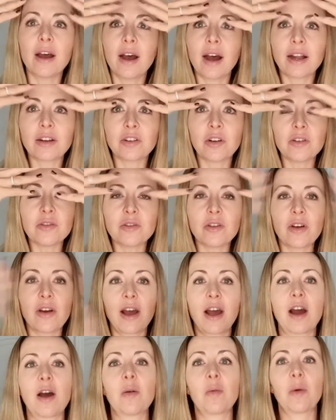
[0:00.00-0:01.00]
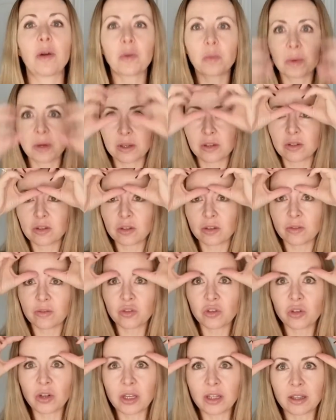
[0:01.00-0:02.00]
I don't know how one would sort of
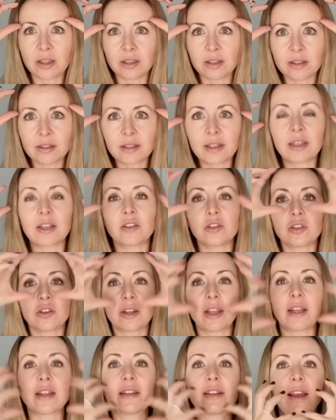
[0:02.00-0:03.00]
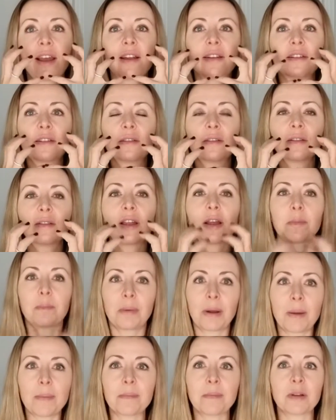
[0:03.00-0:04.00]
treat this skin to get that
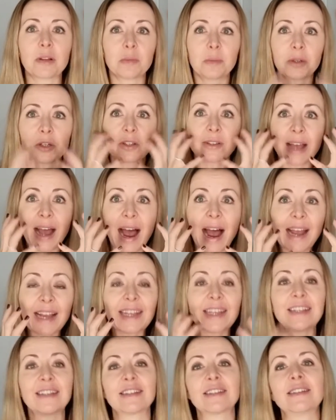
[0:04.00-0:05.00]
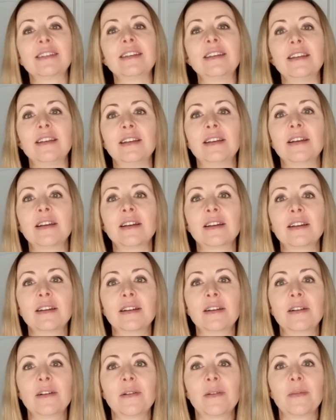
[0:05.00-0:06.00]
plumpness, because I can see
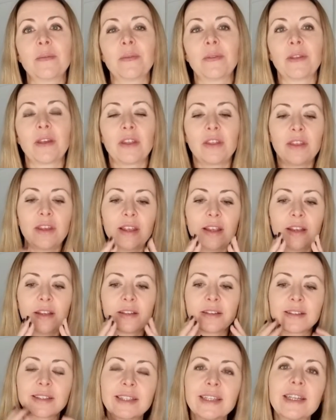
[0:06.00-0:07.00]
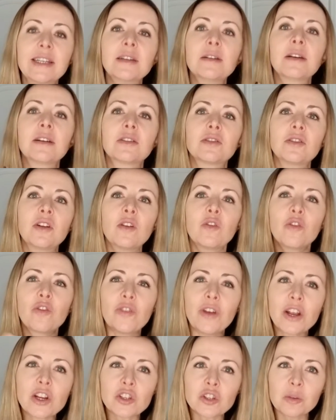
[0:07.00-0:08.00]
the skin. It's not
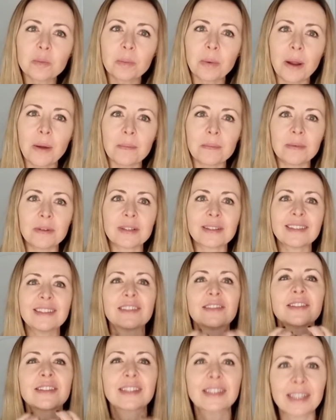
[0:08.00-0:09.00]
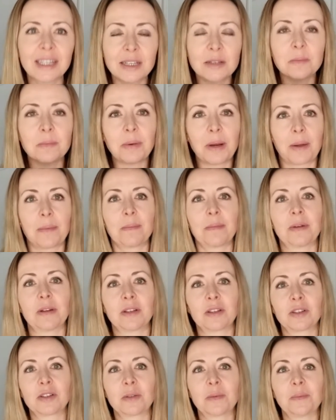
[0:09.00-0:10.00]
facial plumpness, it's skin
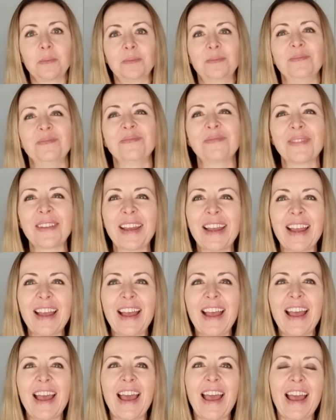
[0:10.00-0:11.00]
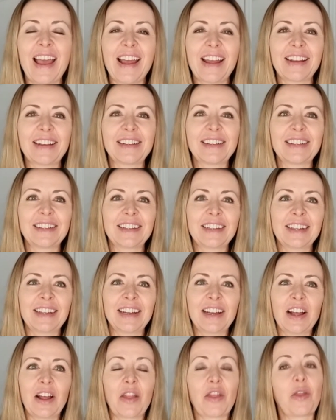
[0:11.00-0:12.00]
plumpness. And
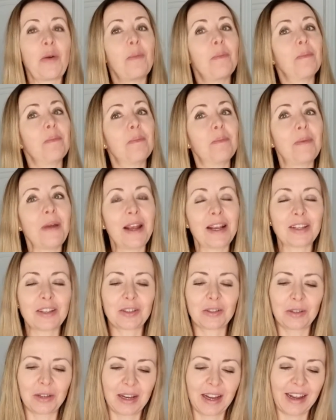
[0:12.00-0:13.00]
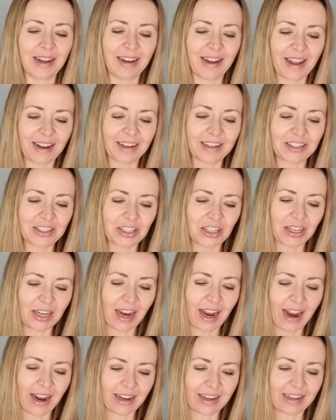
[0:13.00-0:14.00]
the best analogy
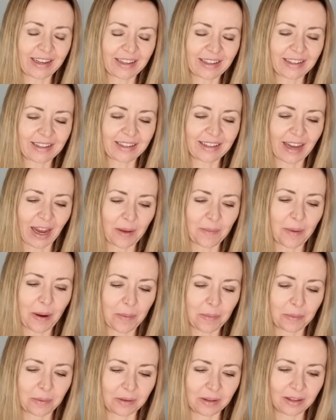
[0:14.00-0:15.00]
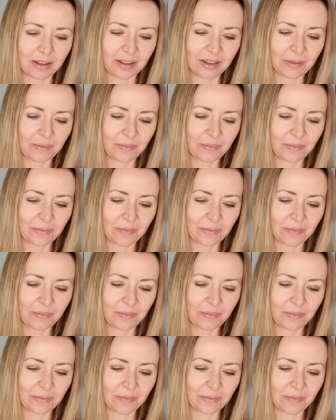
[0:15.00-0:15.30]
I came up with,